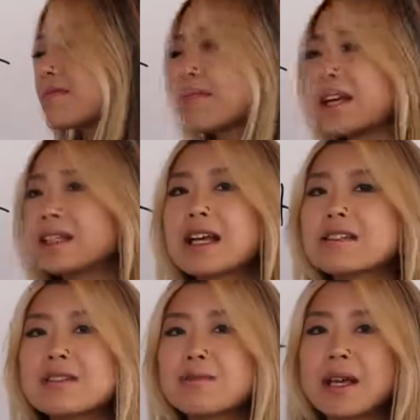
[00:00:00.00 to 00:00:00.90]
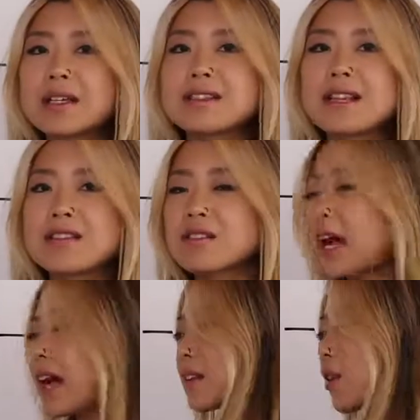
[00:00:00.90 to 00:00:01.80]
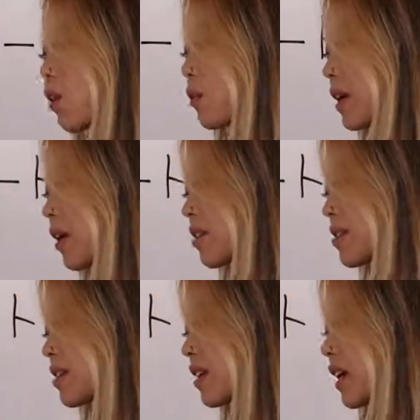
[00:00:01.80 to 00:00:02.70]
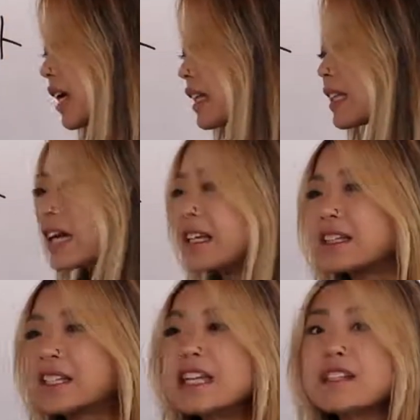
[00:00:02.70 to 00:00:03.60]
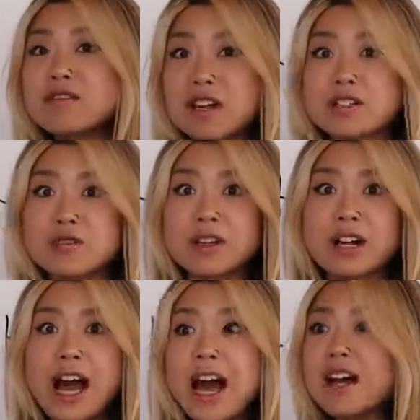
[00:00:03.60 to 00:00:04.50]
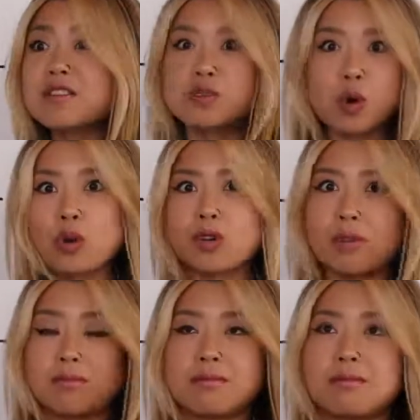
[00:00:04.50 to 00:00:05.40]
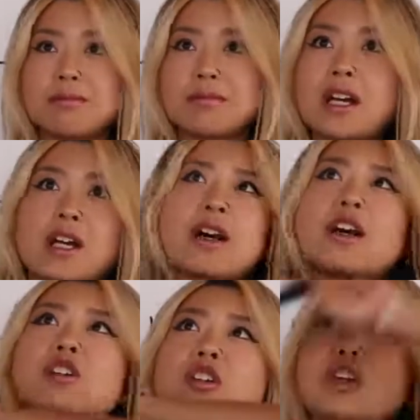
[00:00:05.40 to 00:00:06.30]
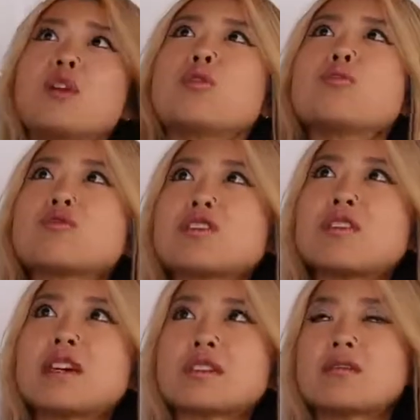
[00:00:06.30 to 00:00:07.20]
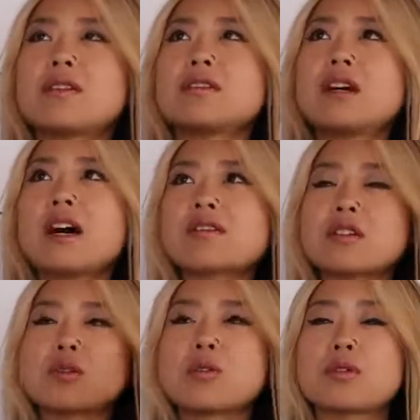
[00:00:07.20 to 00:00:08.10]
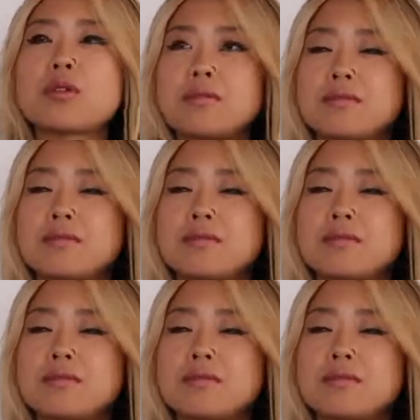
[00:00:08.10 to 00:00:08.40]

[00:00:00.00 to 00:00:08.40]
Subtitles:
it doesn't make sense at all because this restaurant has Tokyo. Like huge restaurant has a Tokyo.